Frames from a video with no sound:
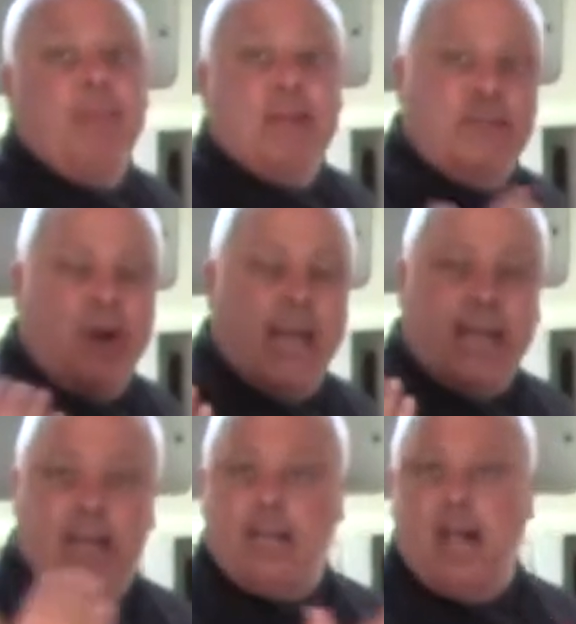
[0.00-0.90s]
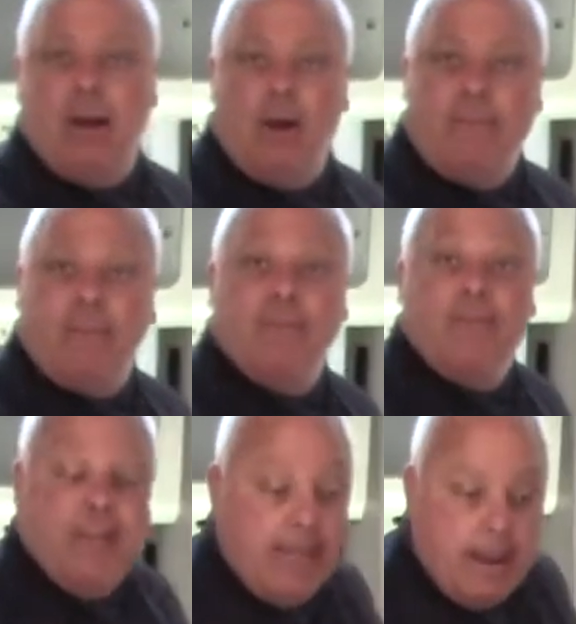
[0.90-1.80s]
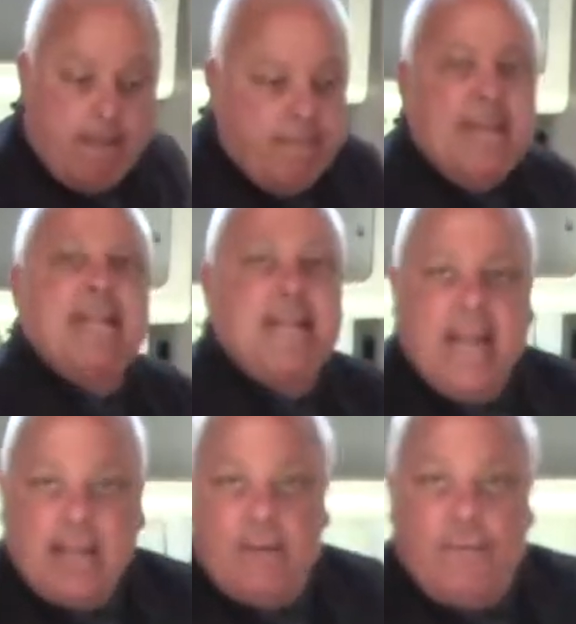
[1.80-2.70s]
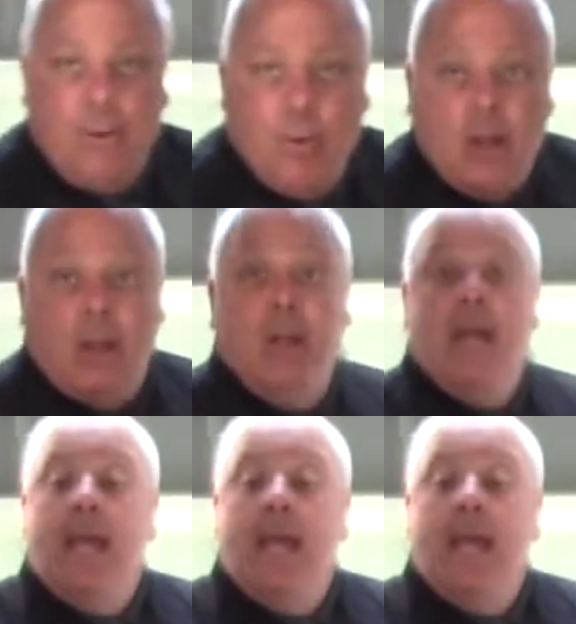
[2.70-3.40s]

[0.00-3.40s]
So I can cut off the mid-deck, if you will.